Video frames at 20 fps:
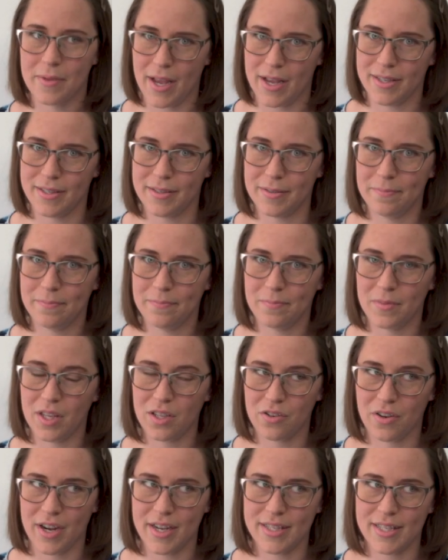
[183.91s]
Yes,
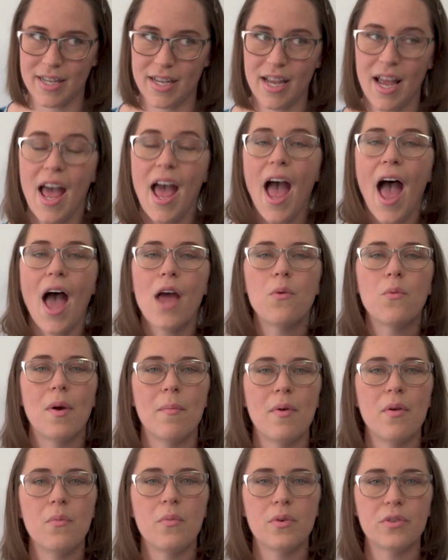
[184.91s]
it's crazy. And
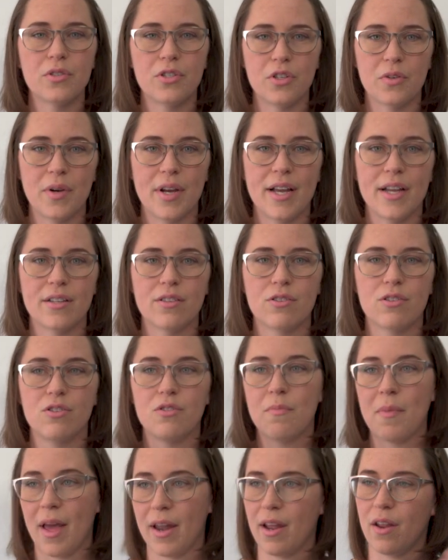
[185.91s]
women will do it
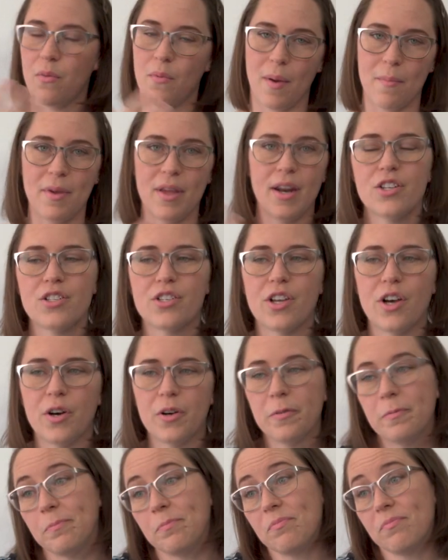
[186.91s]
to men and women.
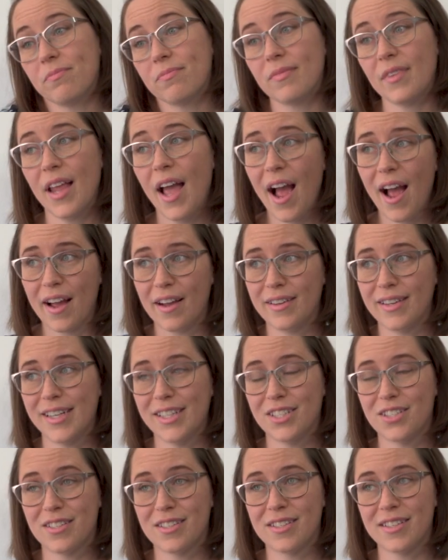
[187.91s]
So yeah,
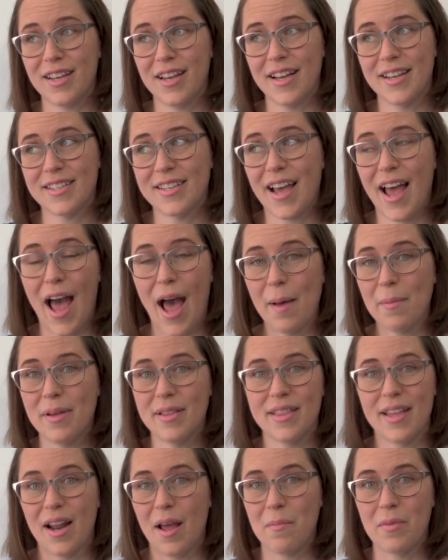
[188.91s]
it's a
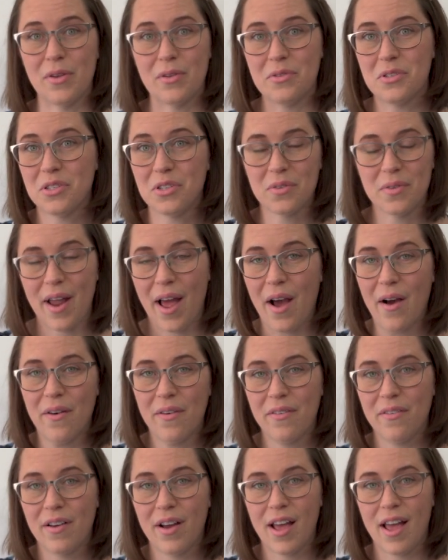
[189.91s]
habit that I'm used to
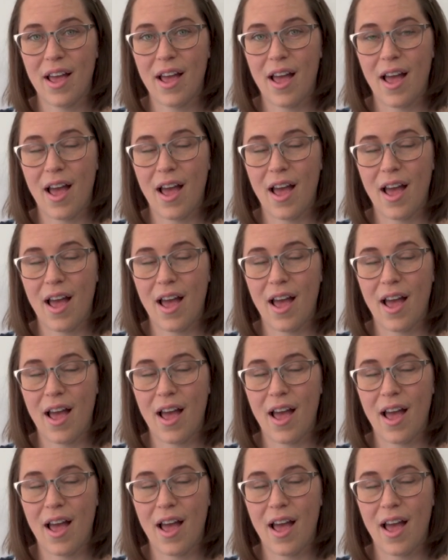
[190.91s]
now.